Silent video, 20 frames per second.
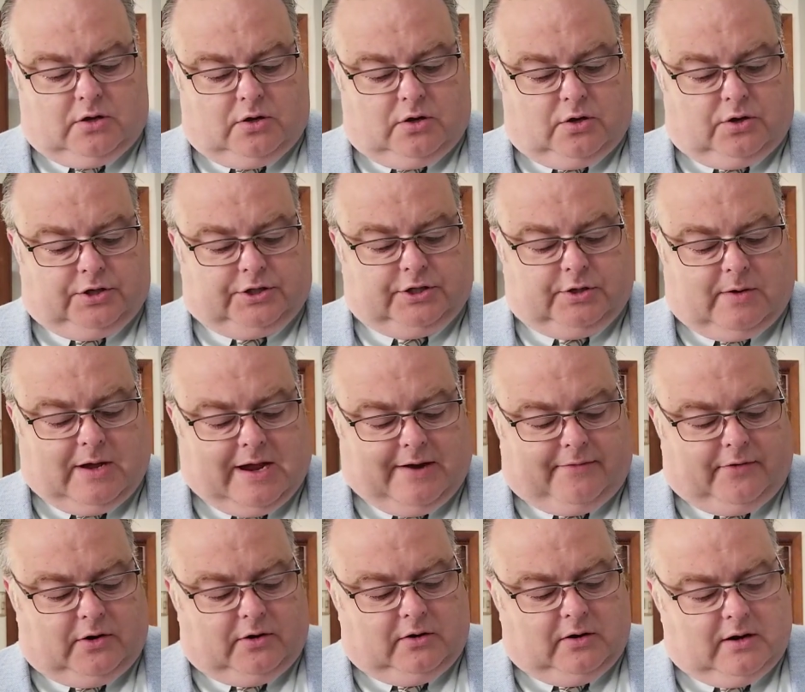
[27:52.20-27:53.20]

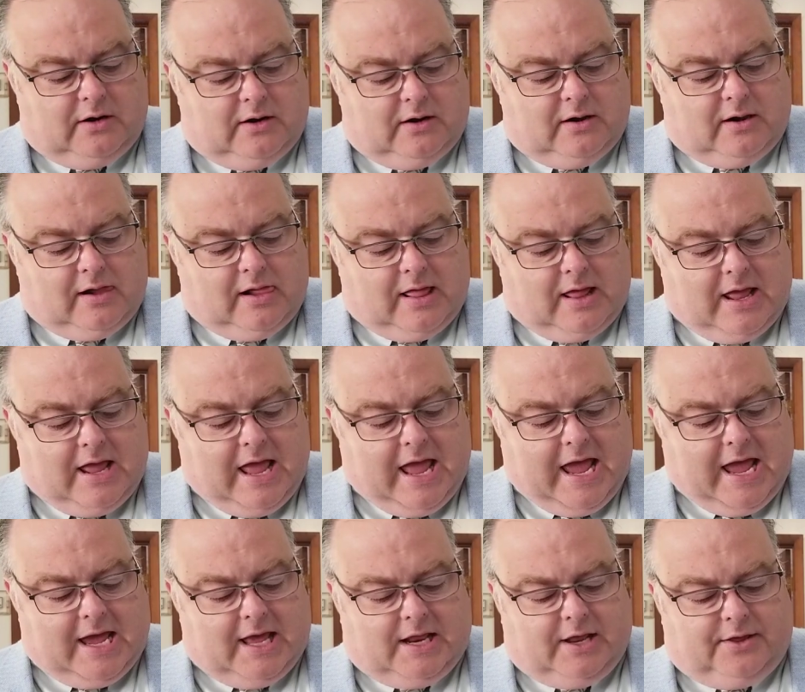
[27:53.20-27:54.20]
Whosoever
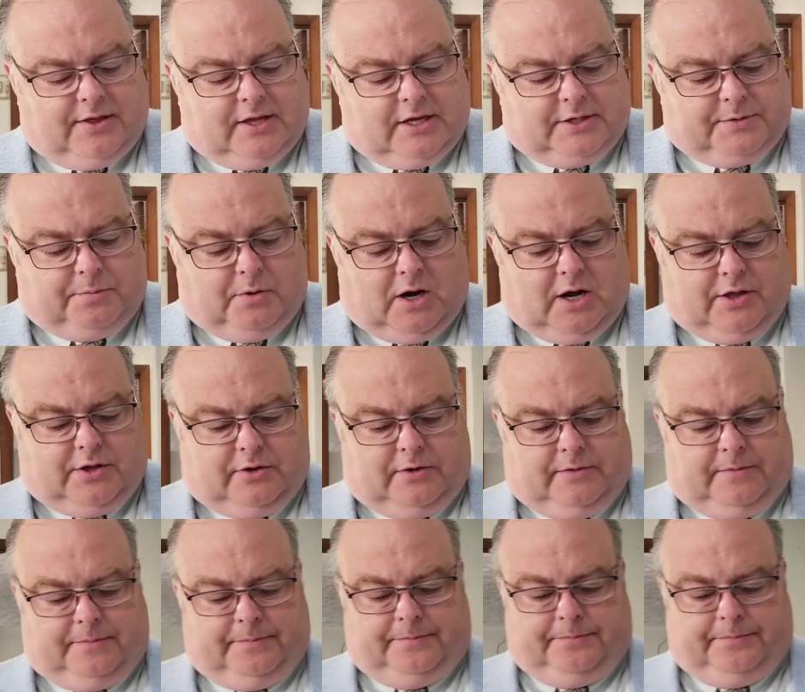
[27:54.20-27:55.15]
hateth his brother